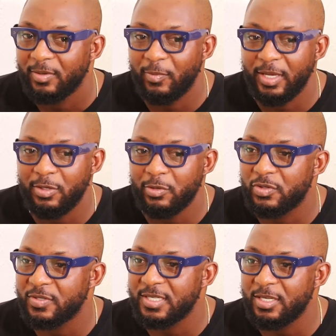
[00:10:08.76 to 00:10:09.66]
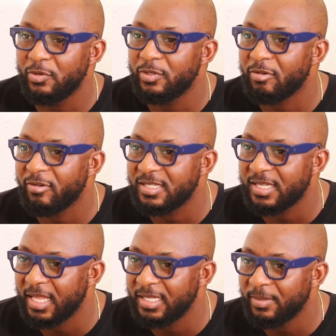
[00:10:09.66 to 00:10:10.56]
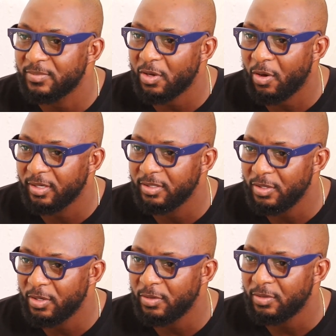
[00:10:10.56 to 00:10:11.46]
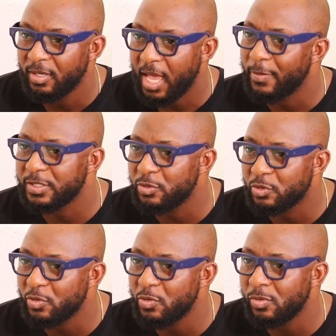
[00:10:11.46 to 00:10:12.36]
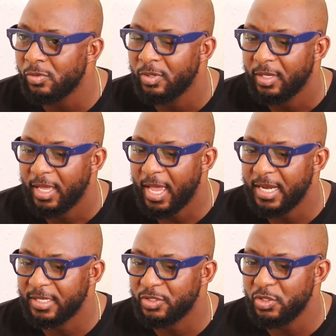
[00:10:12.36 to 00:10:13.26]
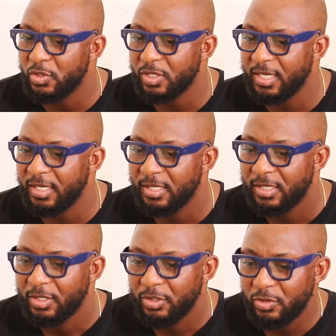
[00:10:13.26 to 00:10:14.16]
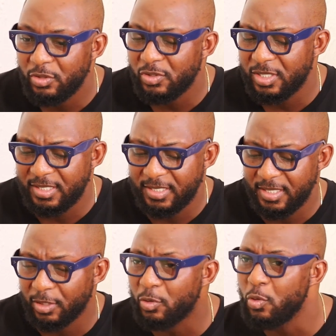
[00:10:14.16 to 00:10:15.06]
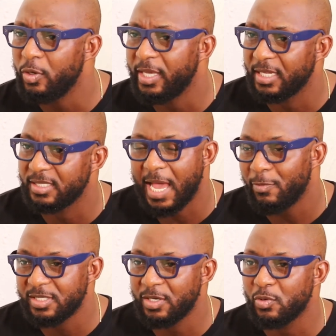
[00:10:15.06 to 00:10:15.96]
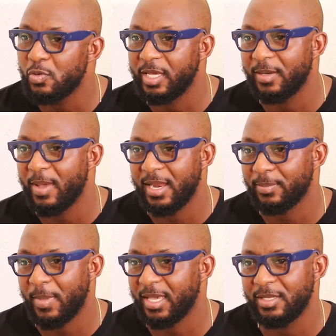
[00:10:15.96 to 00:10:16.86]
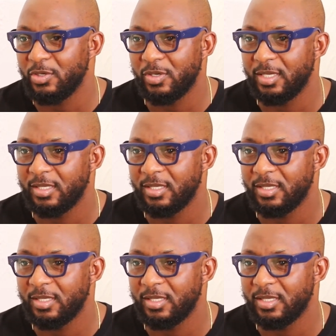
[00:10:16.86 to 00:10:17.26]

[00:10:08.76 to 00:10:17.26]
we used to see Ludacris and them's on, you know? I was in school, and it's usually, you'd usually see the cool kids. I wasn't a cool kid back in uni.